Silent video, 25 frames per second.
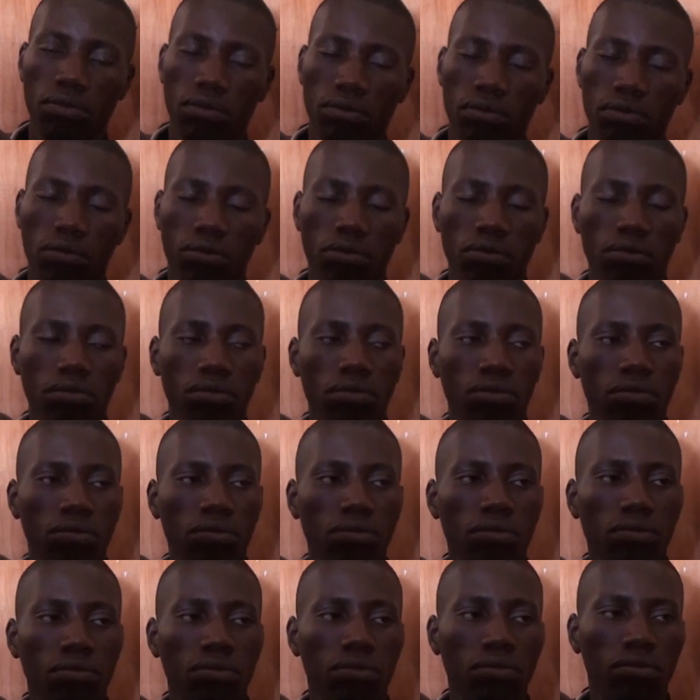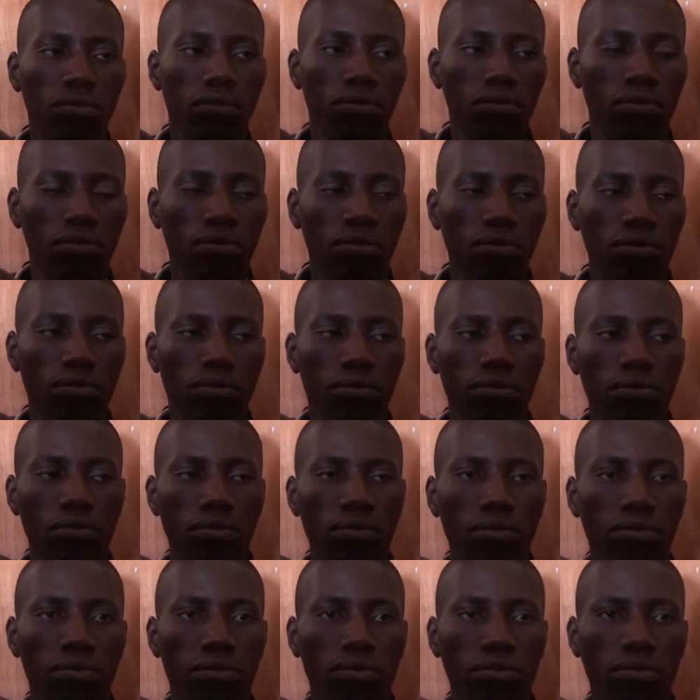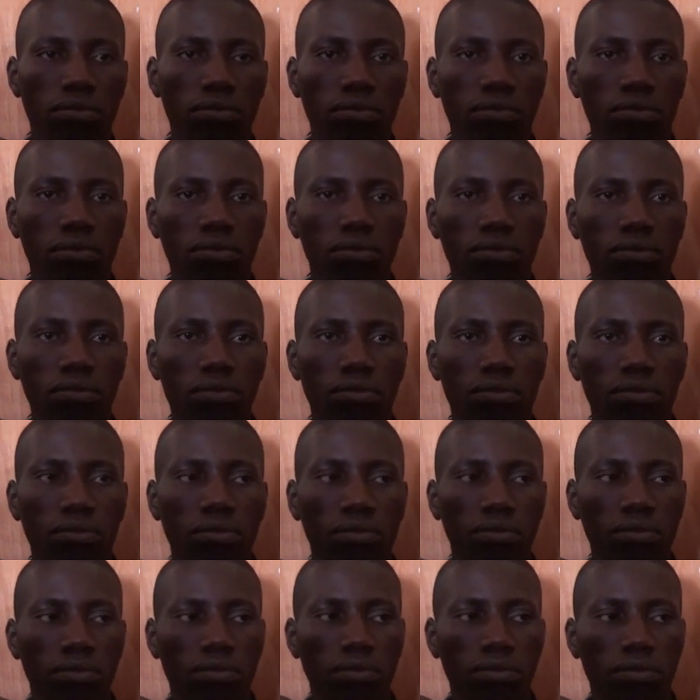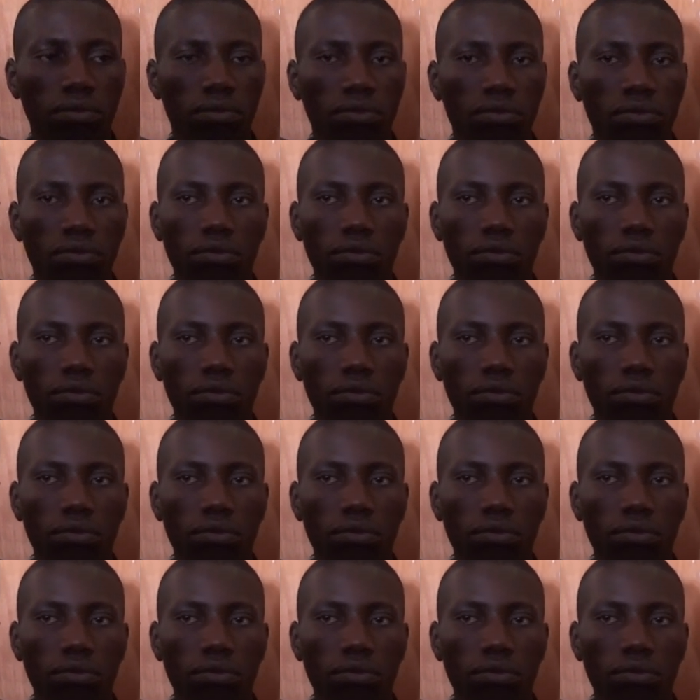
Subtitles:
(not speaking)